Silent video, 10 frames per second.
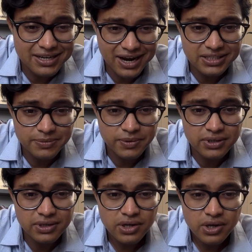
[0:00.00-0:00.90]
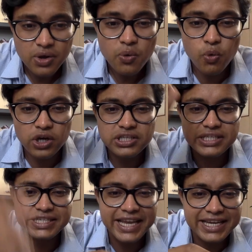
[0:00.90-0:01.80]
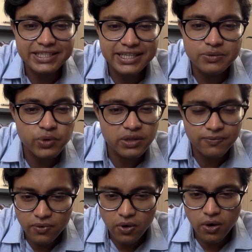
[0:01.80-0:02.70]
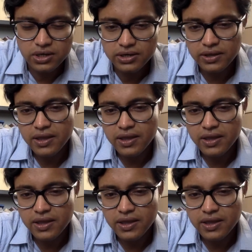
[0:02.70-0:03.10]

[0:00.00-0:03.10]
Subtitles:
transfer was tainted with fraud,